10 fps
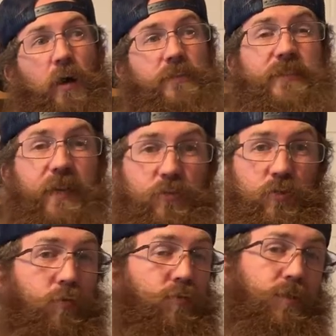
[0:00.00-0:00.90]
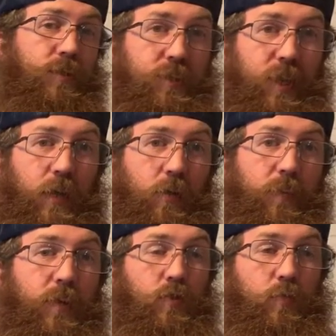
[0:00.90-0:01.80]
Stay tuned to the channel,
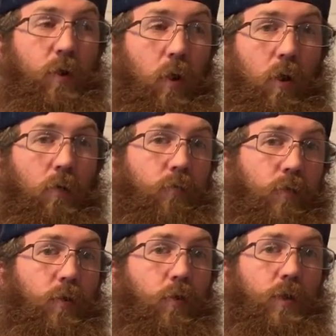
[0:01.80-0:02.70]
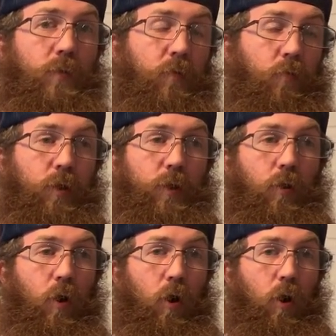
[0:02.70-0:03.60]
because we are really going to be working
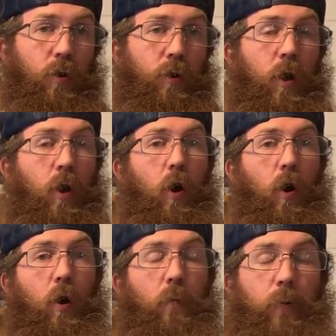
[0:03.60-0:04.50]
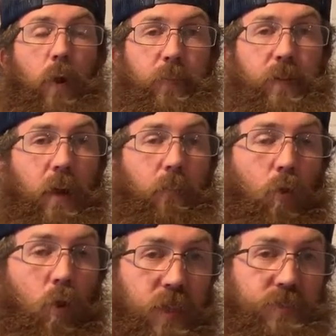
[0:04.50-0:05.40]
hard on pumping out
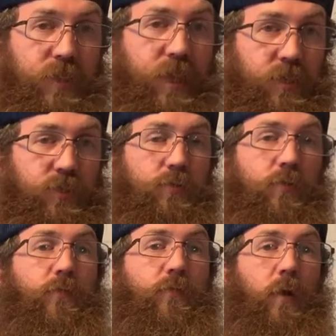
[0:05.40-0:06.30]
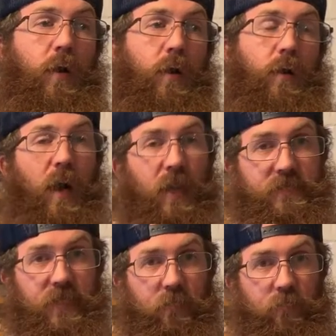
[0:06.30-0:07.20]
more educational
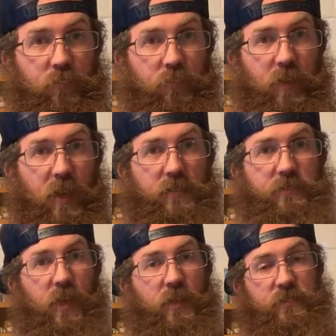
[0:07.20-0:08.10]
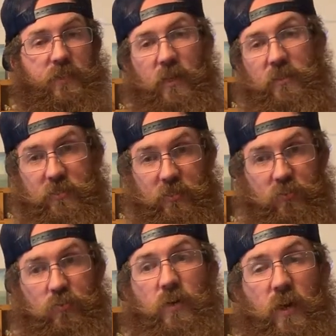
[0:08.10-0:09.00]
content for you guys to kind of
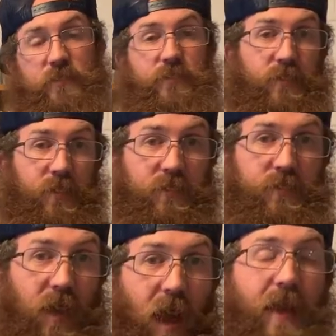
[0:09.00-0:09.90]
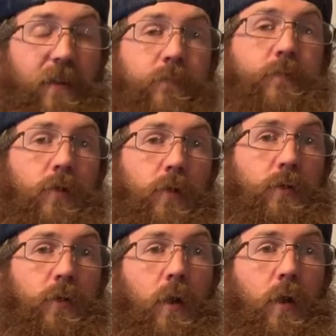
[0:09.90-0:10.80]
teach you guys the things that I have learned